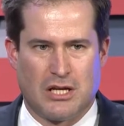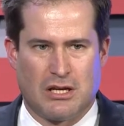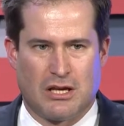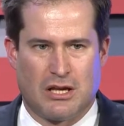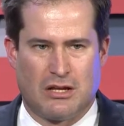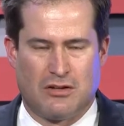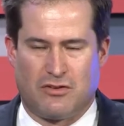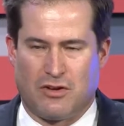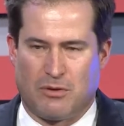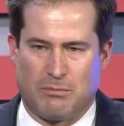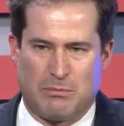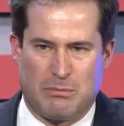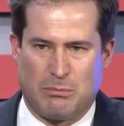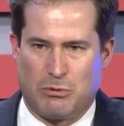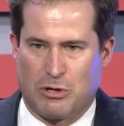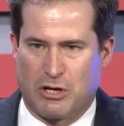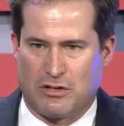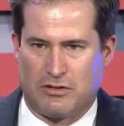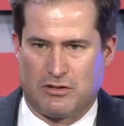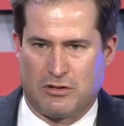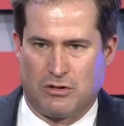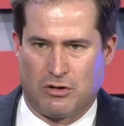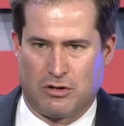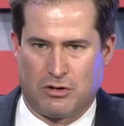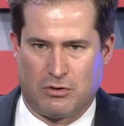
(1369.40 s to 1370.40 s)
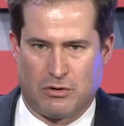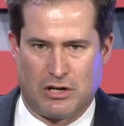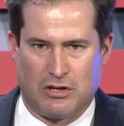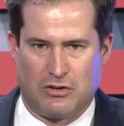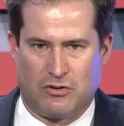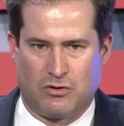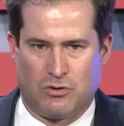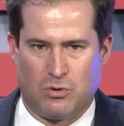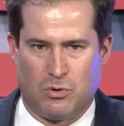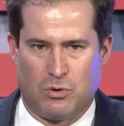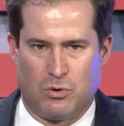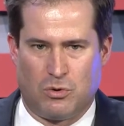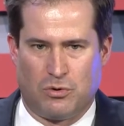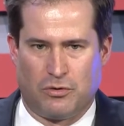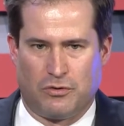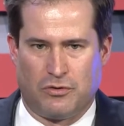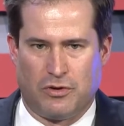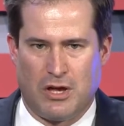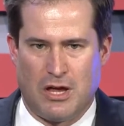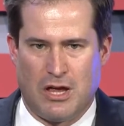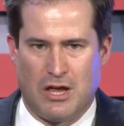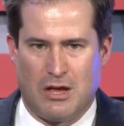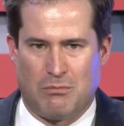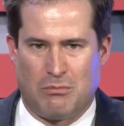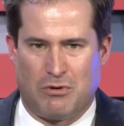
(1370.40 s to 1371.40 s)
and some people get to go to great schools,
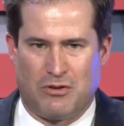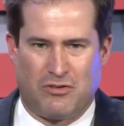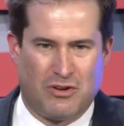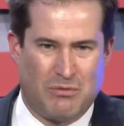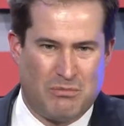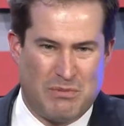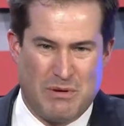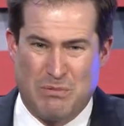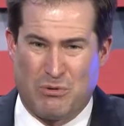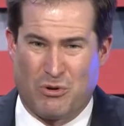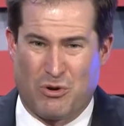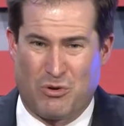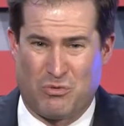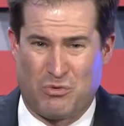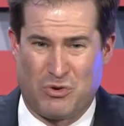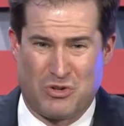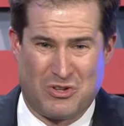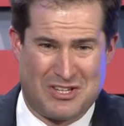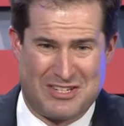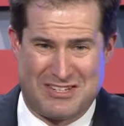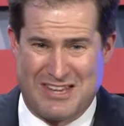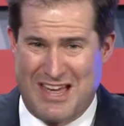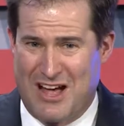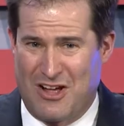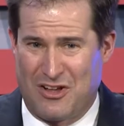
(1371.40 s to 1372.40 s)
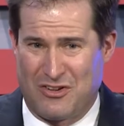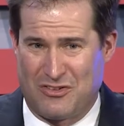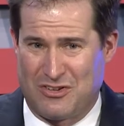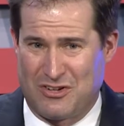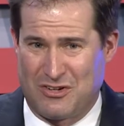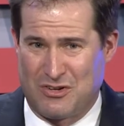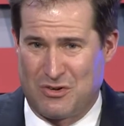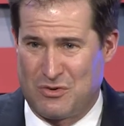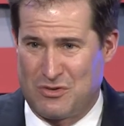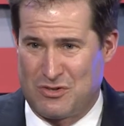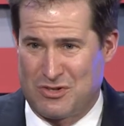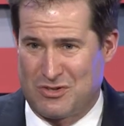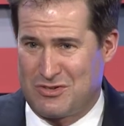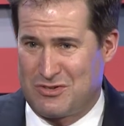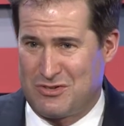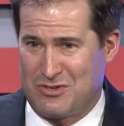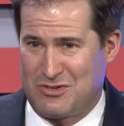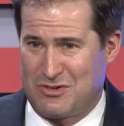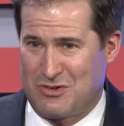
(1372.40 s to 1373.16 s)
but some people are really talented who just